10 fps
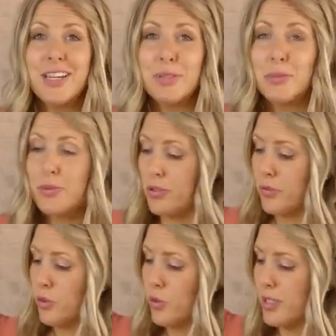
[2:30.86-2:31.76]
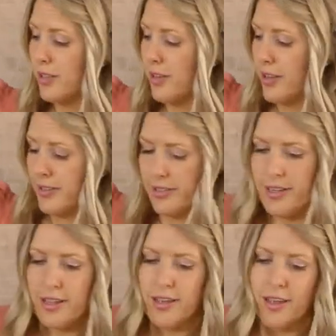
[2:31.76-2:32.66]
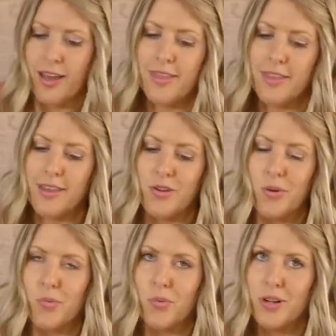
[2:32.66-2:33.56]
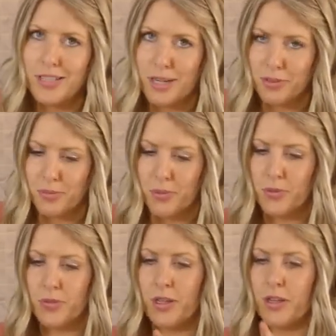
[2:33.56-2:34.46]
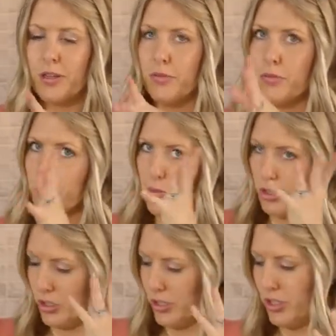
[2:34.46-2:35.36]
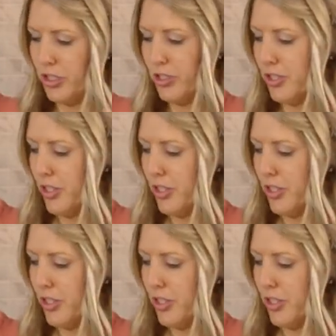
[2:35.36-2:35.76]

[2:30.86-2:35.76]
tablespoons of soy sauce and then 1 tablespoon of Worcestershire